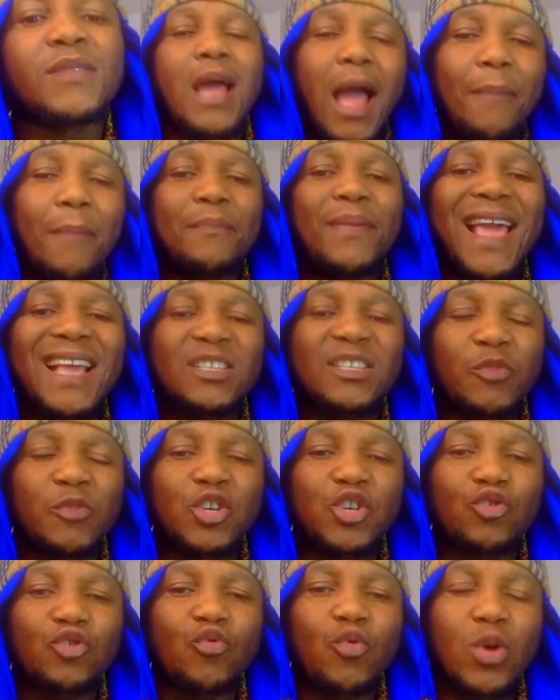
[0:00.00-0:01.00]
Apply
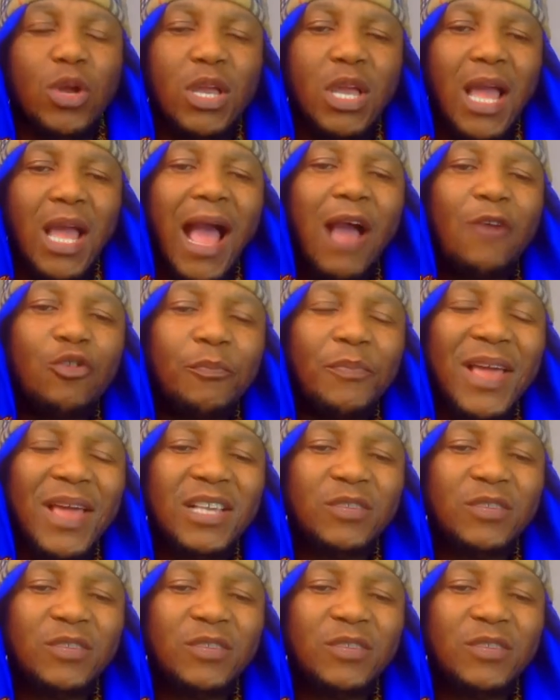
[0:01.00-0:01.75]
exponential rule. How you apply